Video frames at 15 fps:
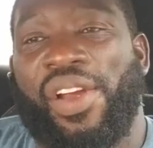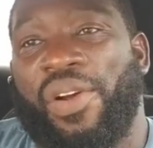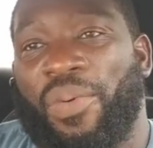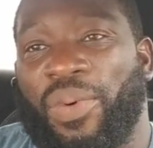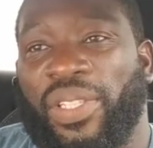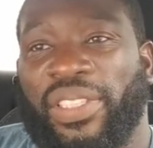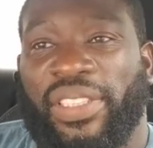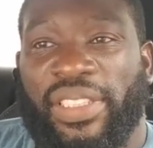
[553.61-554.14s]

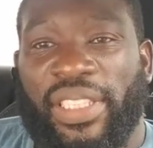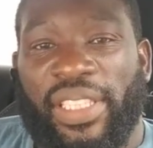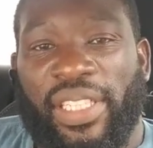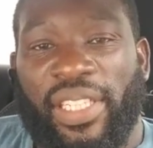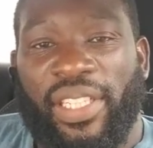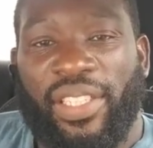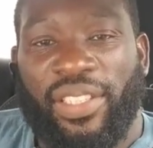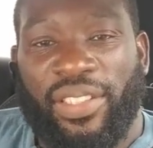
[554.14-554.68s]
was
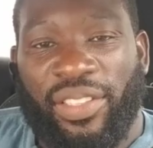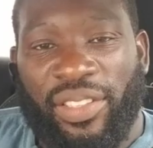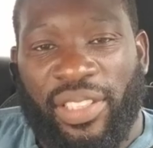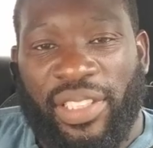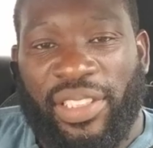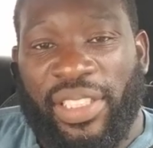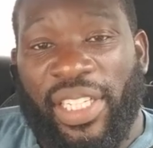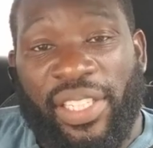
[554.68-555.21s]
the
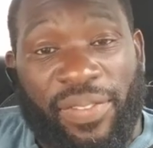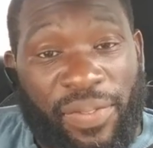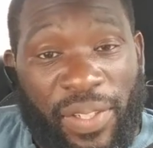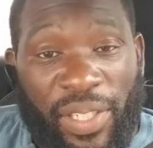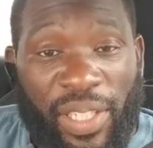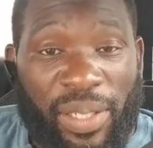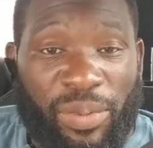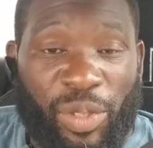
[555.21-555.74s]
the shut the
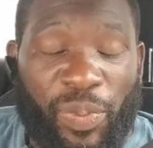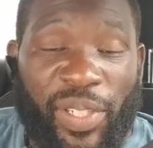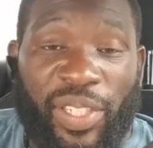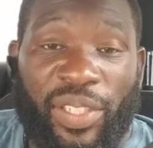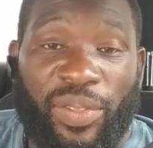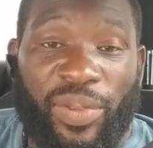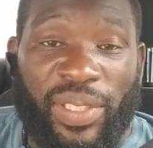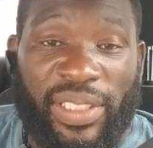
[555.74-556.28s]
fuck up
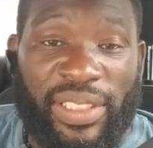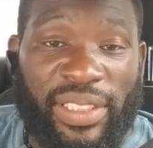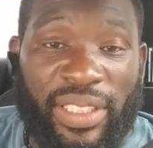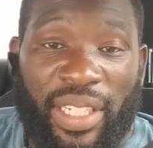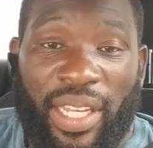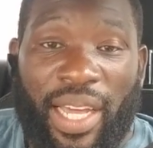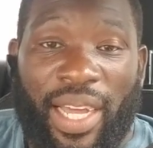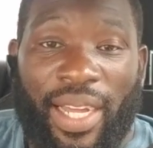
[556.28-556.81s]
spell, which is
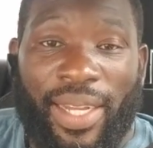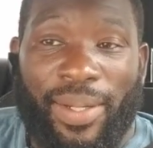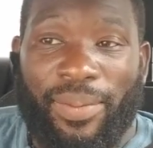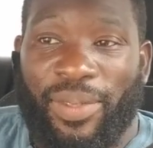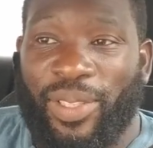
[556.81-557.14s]
the lime,